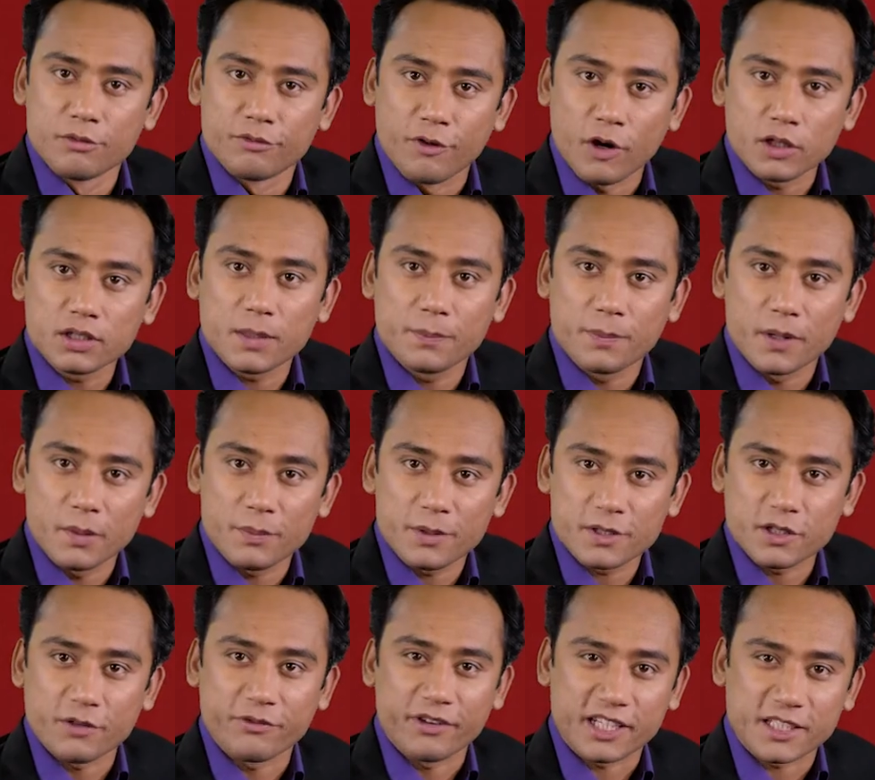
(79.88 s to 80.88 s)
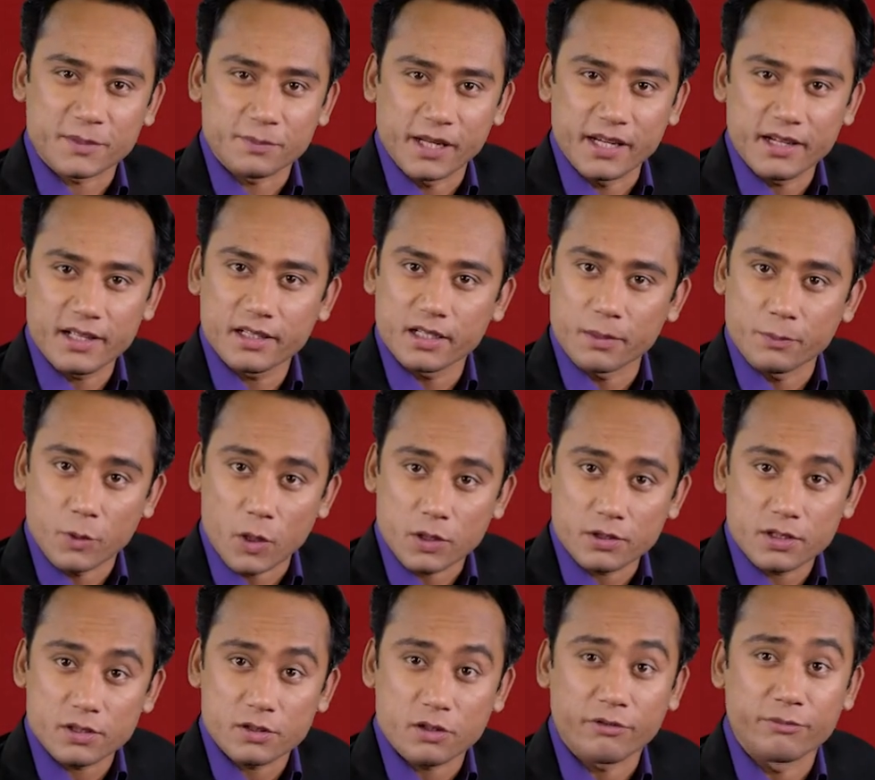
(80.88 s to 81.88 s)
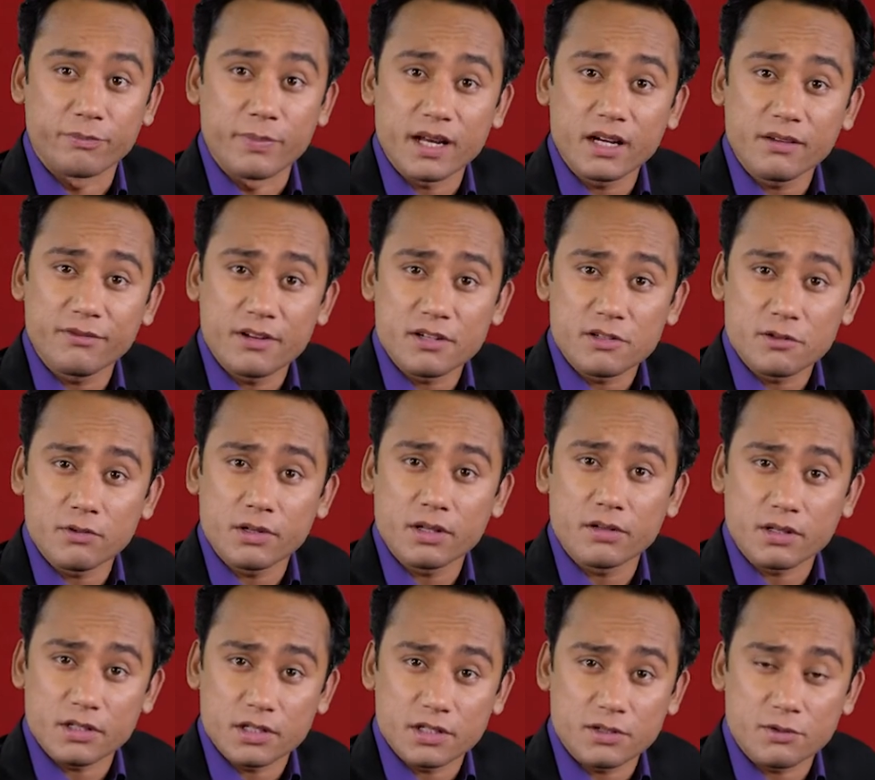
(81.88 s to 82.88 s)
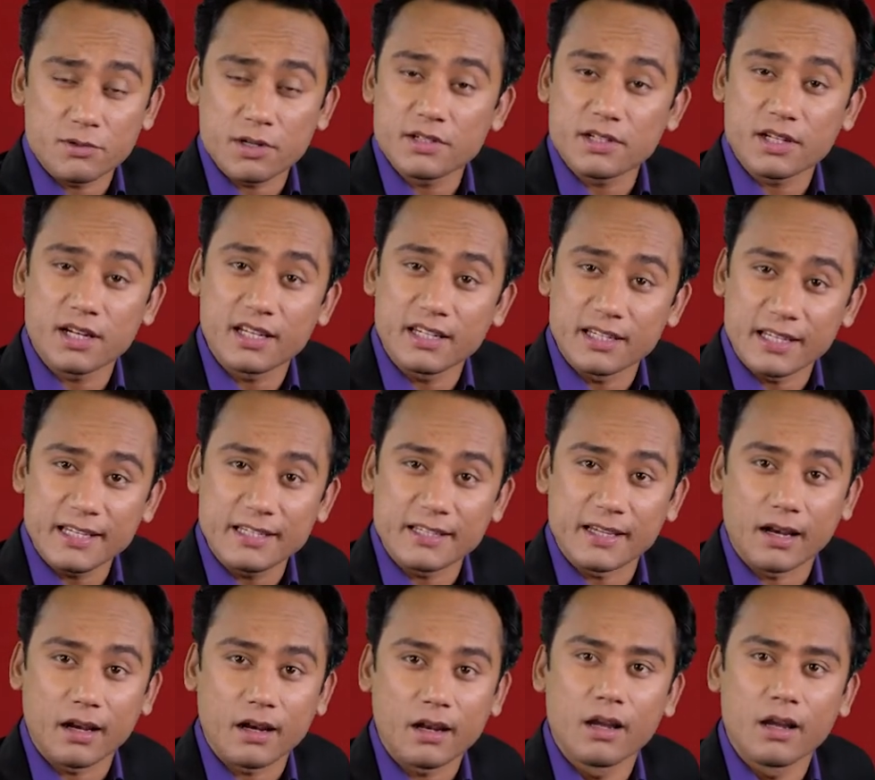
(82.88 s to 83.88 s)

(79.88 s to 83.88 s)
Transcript: For the purpose of explaining the process of beneficiary registration in detail,